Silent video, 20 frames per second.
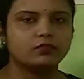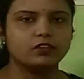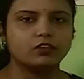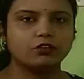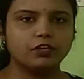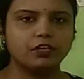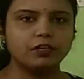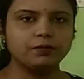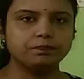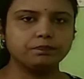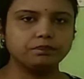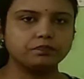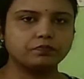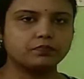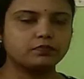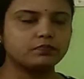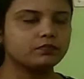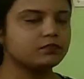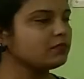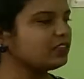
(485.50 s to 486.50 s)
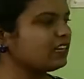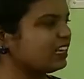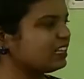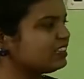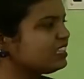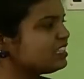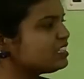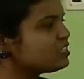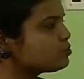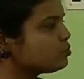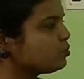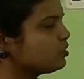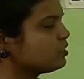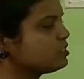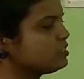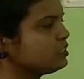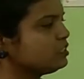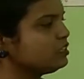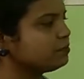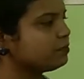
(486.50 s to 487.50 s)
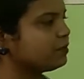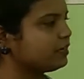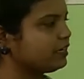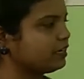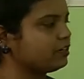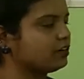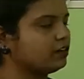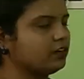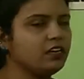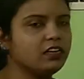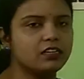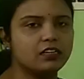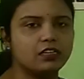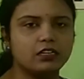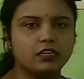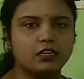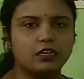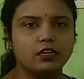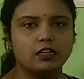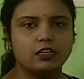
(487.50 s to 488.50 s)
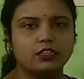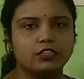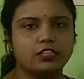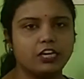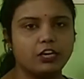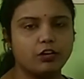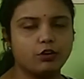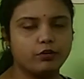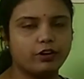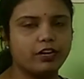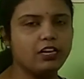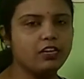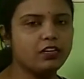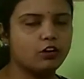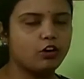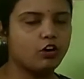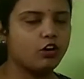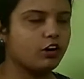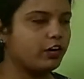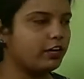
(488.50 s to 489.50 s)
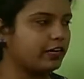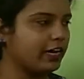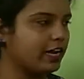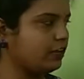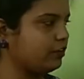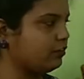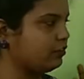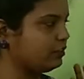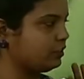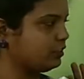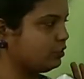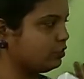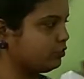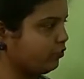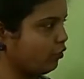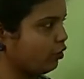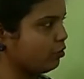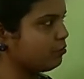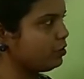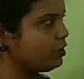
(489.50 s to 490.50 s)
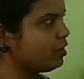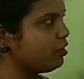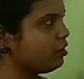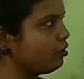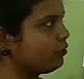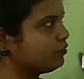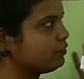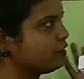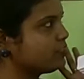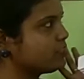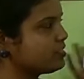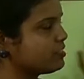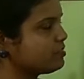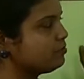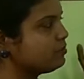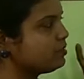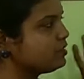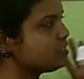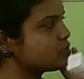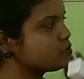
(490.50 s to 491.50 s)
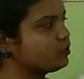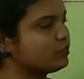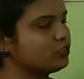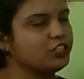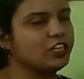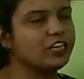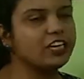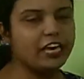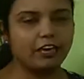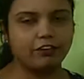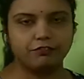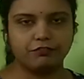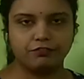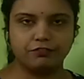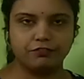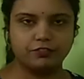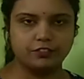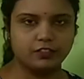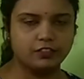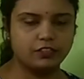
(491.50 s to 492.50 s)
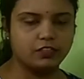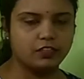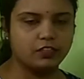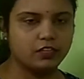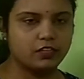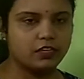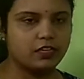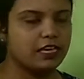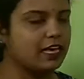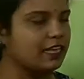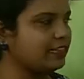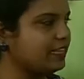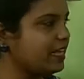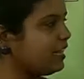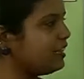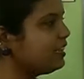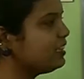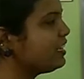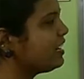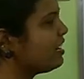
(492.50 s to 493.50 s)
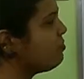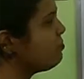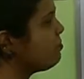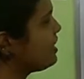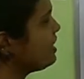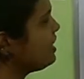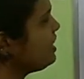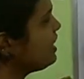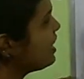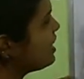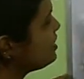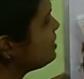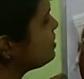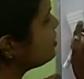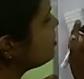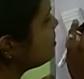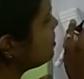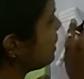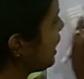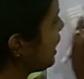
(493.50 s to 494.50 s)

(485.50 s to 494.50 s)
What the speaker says: Okay? This was the particular theory or formula of the symbols which he gave. Then there are many other